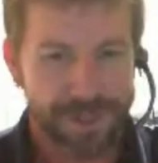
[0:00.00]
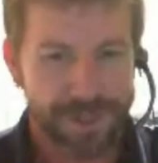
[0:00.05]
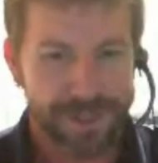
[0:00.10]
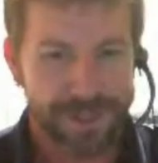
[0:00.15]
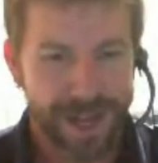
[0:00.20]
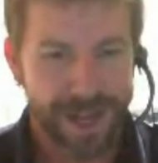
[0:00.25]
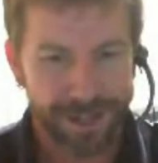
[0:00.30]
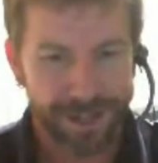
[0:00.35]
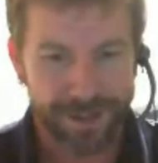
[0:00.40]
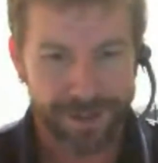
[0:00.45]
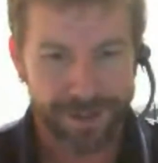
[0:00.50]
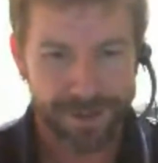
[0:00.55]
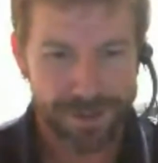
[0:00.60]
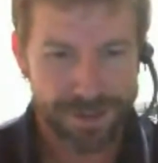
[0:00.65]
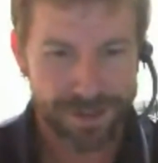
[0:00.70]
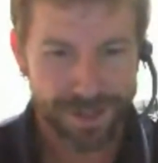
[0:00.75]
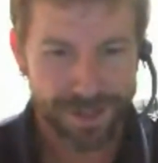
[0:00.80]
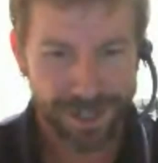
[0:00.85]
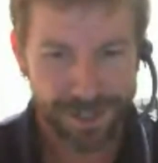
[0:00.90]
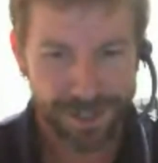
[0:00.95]
it's not.
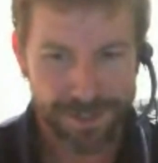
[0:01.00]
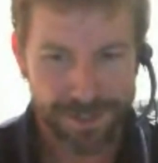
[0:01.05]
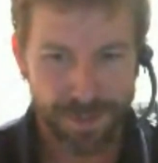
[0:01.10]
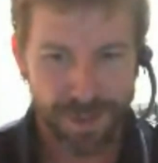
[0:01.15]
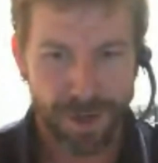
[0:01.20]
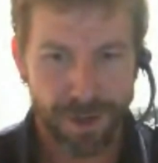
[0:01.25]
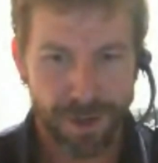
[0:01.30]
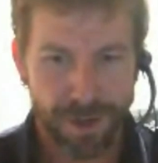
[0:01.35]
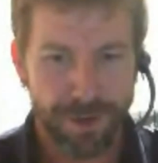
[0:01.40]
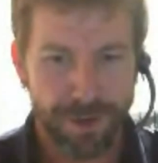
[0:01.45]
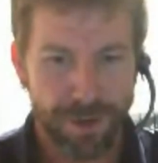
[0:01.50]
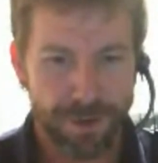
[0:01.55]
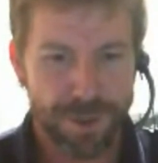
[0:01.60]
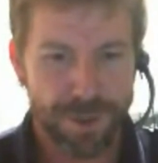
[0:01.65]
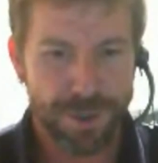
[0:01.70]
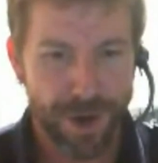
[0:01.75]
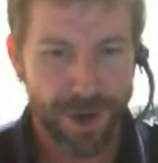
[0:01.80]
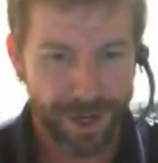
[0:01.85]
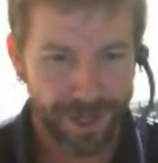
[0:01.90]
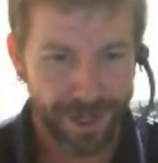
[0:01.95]
There's uh, some pretty thorough
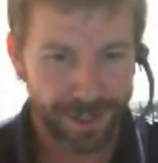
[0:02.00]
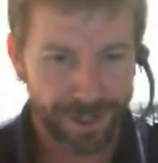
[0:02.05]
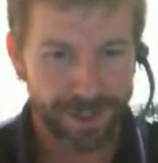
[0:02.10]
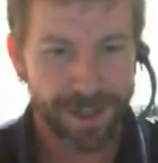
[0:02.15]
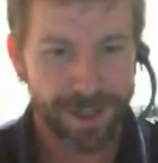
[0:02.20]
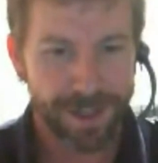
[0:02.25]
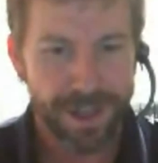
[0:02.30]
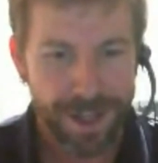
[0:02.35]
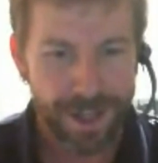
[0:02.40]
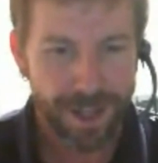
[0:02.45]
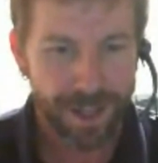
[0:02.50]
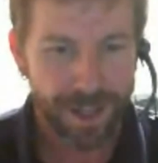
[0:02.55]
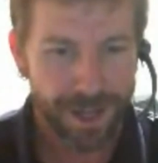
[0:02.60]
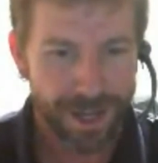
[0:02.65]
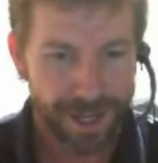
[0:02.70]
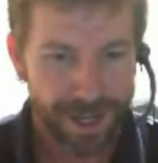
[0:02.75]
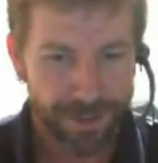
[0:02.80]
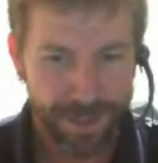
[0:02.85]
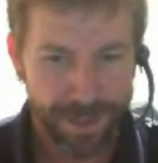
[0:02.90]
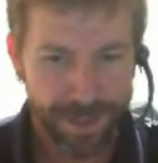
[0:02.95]
training
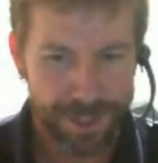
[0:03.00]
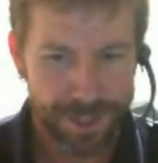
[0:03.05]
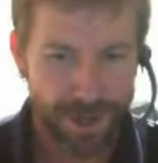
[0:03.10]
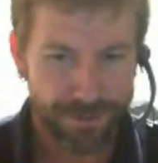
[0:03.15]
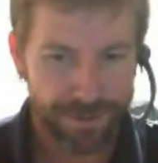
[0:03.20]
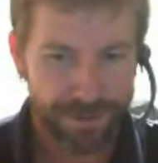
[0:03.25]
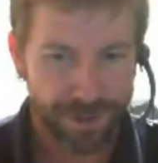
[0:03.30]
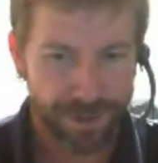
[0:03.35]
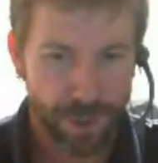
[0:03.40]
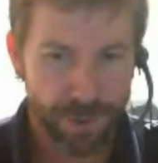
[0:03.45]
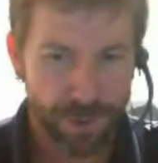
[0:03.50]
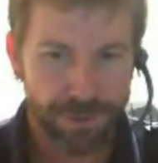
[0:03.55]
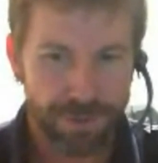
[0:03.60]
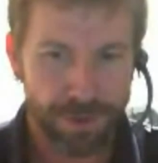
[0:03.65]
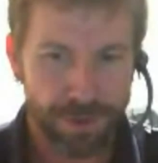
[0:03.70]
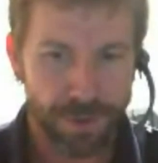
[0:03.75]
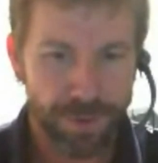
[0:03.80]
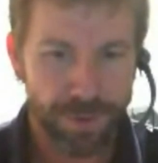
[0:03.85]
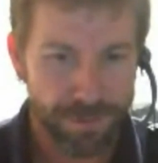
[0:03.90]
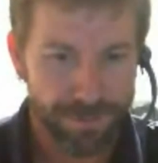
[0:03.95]
uh, that you have to go
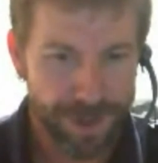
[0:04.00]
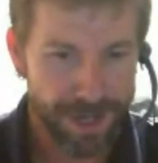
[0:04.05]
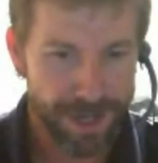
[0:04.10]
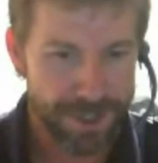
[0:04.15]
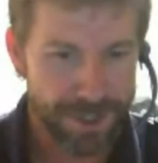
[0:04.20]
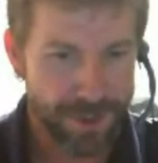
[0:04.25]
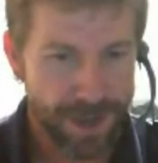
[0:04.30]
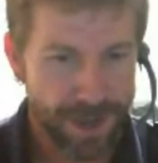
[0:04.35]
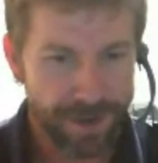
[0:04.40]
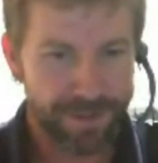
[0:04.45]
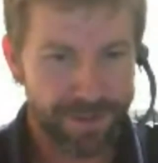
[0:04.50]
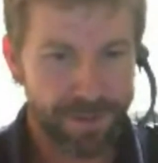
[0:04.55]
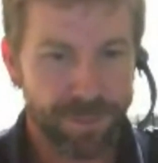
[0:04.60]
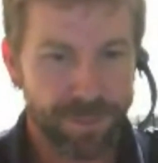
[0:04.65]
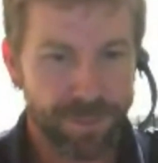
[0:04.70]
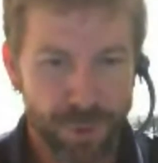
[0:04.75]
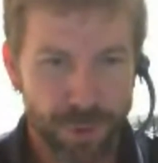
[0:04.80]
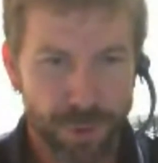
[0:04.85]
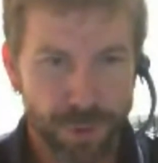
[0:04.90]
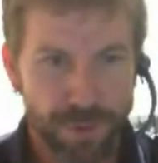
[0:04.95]
through. In fact, you have to
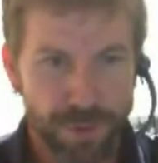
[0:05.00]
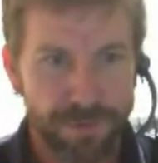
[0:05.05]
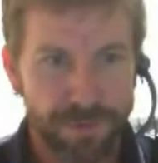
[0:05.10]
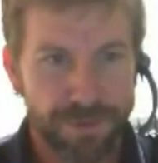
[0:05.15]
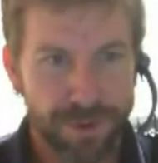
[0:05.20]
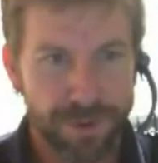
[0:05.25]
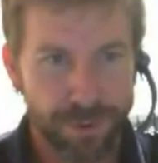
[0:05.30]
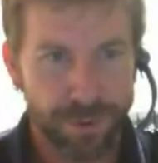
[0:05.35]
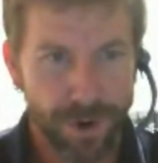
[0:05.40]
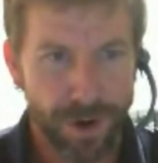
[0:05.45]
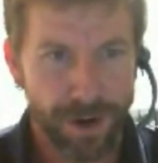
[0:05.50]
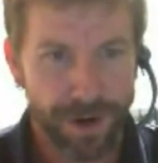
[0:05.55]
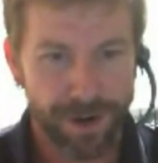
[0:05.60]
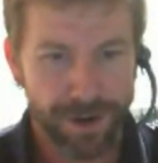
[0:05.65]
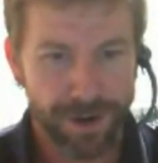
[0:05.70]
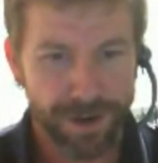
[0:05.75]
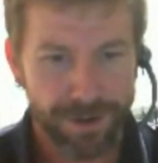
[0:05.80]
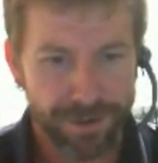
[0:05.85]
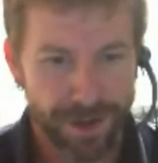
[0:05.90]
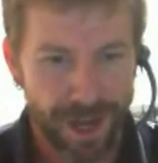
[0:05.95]
prove to
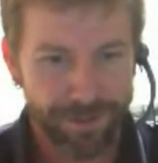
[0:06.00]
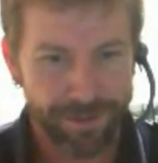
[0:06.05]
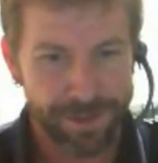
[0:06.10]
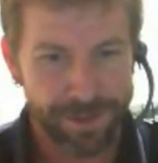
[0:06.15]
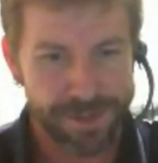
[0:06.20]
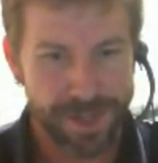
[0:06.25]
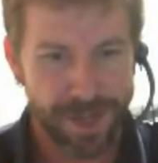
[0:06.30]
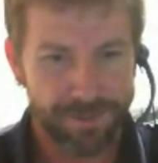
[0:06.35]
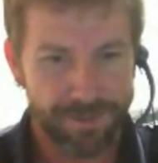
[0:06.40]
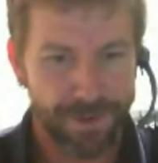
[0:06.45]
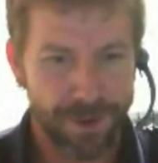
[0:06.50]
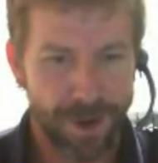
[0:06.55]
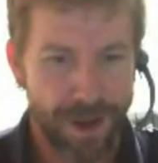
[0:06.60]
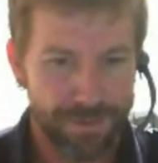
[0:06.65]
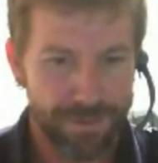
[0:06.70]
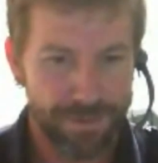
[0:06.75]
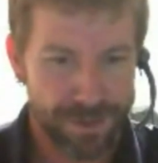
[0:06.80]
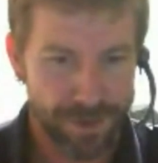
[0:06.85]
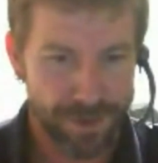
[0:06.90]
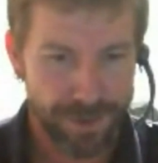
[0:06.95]
our diving safety
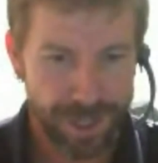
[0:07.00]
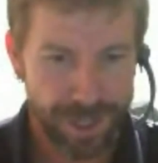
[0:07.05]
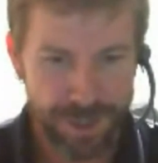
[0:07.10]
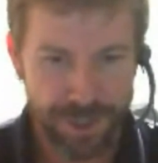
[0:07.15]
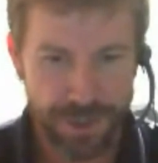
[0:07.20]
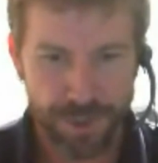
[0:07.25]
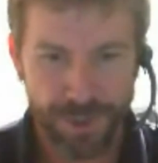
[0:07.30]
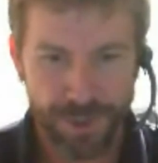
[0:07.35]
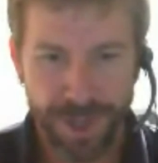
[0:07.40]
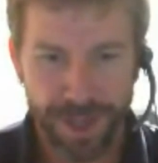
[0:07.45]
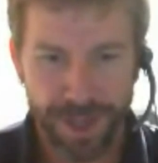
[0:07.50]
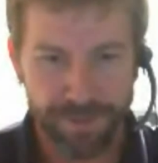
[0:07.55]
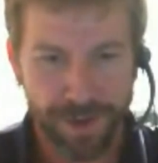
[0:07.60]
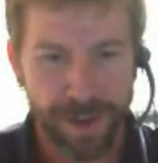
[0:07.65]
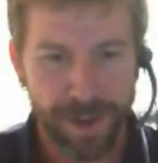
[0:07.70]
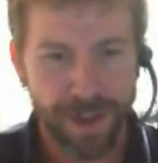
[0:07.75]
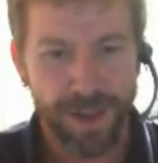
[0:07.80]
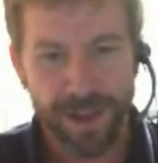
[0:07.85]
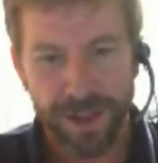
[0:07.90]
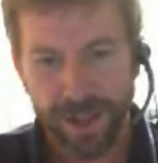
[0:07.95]
officer that you can
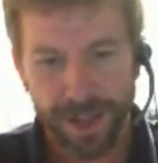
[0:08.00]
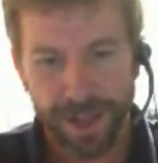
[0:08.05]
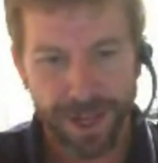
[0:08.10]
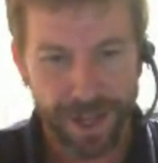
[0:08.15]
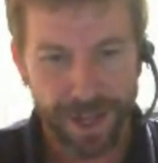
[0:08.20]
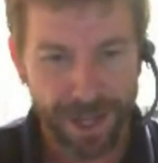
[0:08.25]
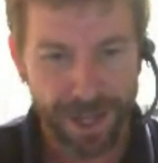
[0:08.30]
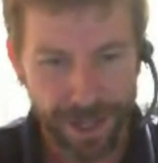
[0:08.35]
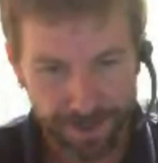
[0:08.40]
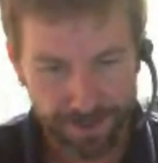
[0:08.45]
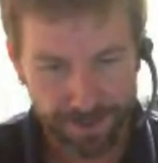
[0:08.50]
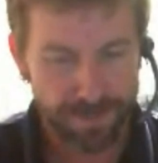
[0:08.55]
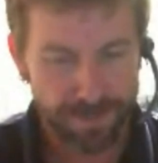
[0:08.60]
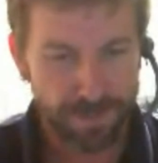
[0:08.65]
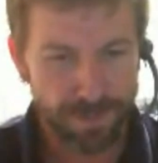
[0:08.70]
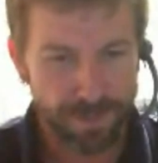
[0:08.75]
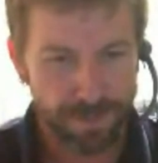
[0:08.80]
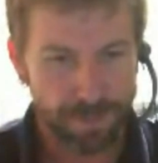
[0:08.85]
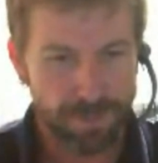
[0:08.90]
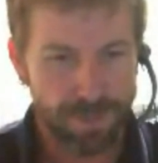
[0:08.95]
uh,
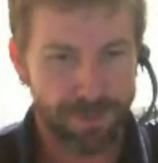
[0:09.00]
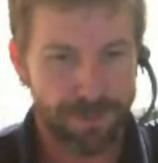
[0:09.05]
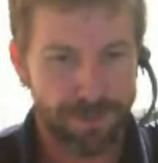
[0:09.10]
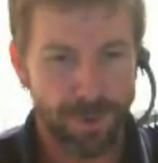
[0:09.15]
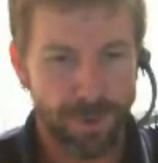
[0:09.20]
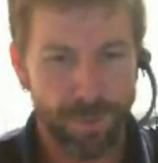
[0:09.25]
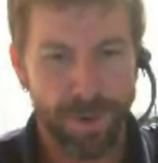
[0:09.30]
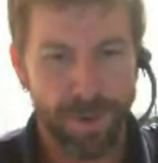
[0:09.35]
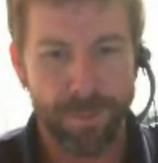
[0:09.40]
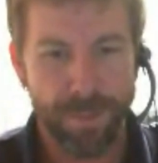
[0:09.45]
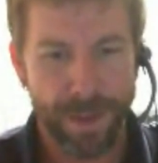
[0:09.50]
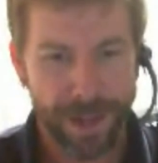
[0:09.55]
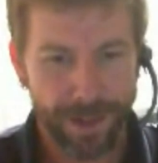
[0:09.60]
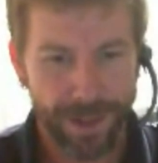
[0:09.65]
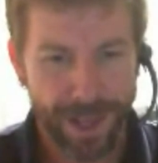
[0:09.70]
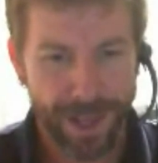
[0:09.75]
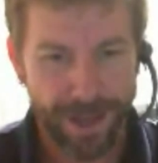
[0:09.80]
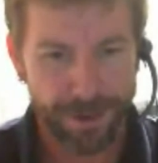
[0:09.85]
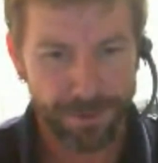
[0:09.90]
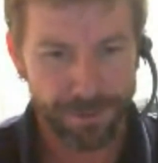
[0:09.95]
perform a
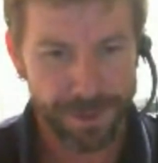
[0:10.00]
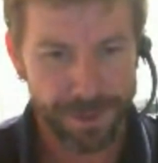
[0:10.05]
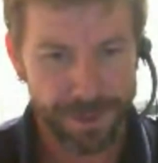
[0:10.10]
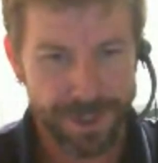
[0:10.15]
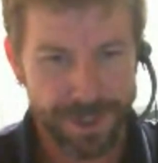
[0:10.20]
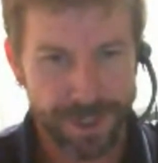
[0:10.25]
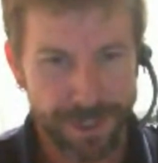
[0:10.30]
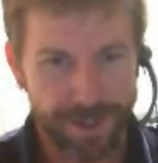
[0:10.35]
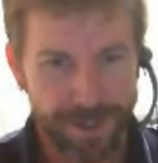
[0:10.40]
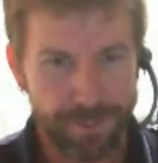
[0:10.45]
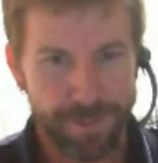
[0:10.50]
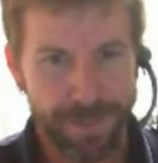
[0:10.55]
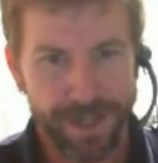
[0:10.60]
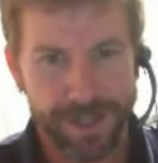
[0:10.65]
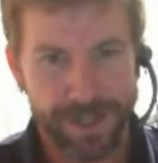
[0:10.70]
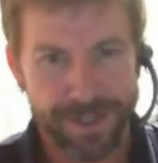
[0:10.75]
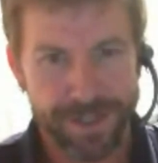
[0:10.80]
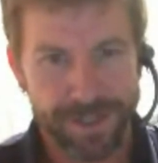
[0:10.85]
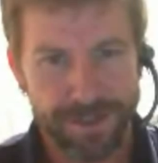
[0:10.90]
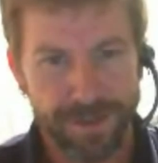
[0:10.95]
bailout, which uh,
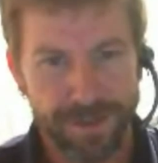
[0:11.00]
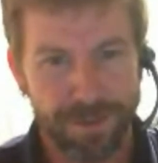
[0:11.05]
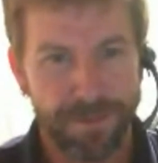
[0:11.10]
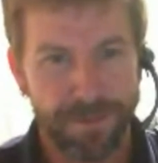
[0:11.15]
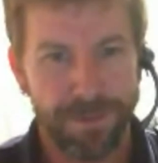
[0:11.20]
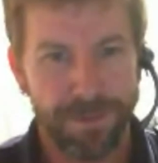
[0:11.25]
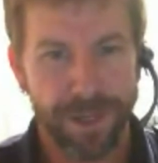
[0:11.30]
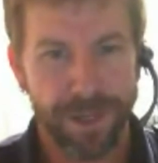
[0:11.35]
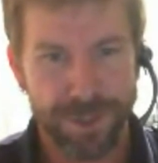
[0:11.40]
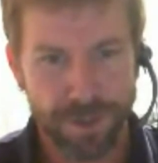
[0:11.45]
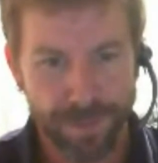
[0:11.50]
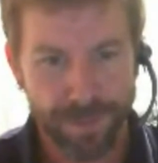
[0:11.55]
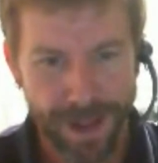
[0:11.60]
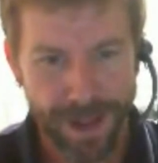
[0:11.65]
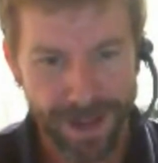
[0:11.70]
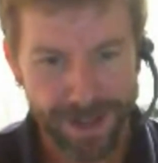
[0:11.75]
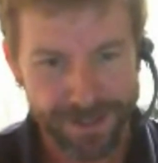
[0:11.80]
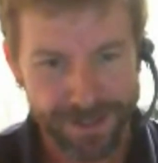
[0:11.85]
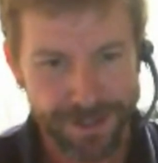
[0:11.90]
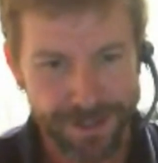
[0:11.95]
means to flood your
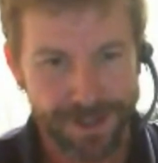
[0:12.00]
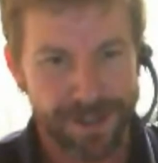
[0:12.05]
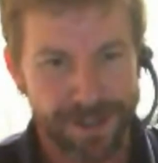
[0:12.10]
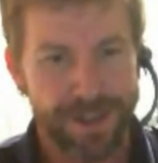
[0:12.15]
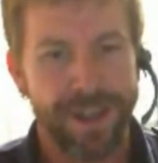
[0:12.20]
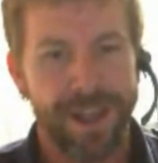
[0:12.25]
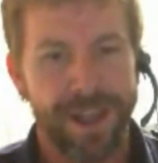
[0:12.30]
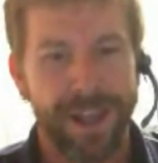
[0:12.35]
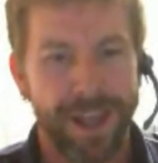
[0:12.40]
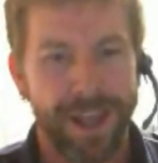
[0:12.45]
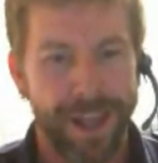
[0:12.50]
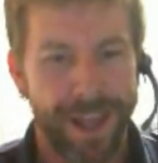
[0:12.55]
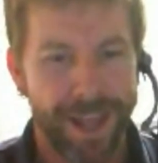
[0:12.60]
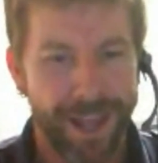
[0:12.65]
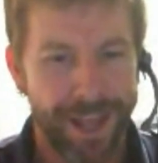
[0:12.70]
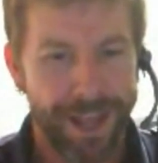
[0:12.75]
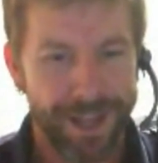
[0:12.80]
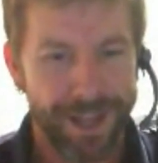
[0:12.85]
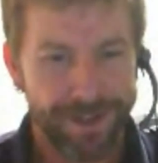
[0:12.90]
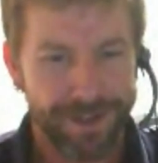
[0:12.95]
mask
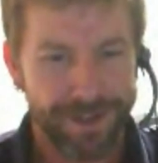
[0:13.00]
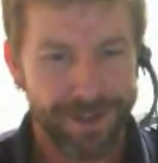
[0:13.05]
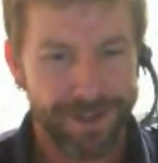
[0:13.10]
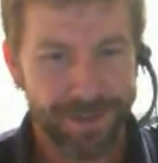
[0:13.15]
and